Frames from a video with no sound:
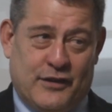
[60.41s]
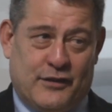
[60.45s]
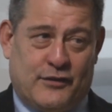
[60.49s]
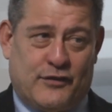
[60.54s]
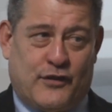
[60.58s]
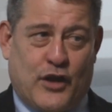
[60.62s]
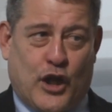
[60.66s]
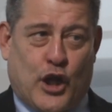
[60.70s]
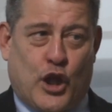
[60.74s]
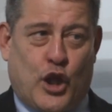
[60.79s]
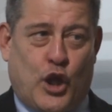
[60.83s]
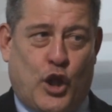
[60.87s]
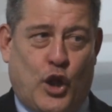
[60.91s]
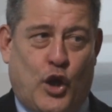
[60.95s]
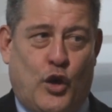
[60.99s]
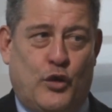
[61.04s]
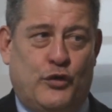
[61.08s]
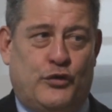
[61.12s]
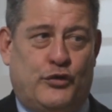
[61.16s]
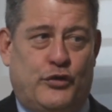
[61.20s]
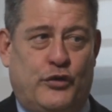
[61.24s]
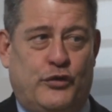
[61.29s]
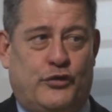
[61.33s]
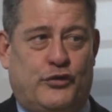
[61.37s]
It's the
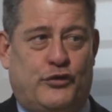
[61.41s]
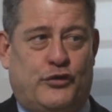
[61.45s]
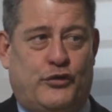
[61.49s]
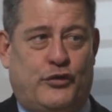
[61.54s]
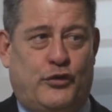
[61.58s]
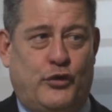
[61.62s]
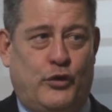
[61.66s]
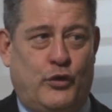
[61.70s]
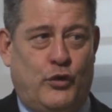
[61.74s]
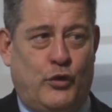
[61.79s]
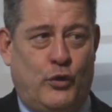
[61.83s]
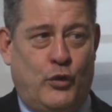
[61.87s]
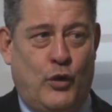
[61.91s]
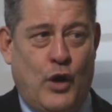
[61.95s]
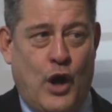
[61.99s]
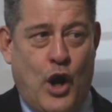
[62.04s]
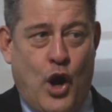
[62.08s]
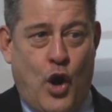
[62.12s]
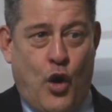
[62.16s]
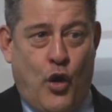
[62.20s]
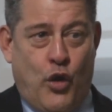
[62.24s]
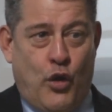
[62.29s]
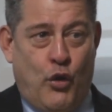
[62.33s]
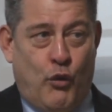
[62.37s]
closest to
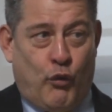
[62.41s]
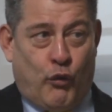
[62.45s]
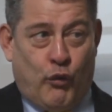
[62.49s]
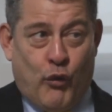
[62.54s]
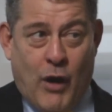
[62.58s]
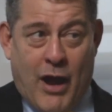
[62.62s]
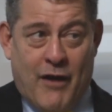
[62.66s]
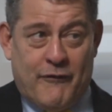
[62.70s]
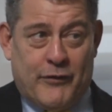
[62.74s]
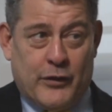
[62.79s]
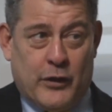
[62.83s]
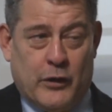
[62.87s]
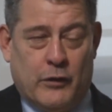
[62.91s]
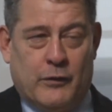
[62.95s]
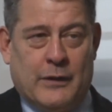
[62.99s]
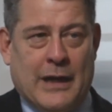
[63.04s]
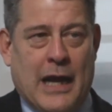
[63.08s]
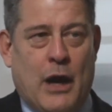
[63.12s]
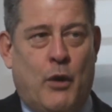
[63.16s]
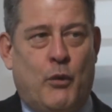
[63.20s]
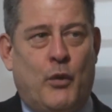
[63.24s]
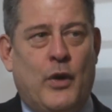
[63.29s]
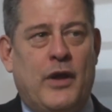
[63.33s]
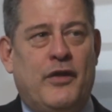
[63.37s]
revenue.
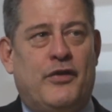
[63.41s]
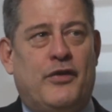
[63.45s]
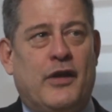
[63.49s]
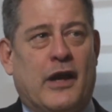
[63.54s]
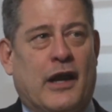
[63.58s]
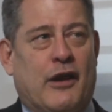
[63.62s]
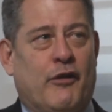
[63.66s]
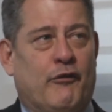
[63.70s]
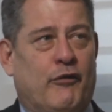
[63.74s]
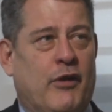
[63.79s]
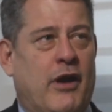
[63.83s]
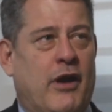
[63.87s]
Now, we think of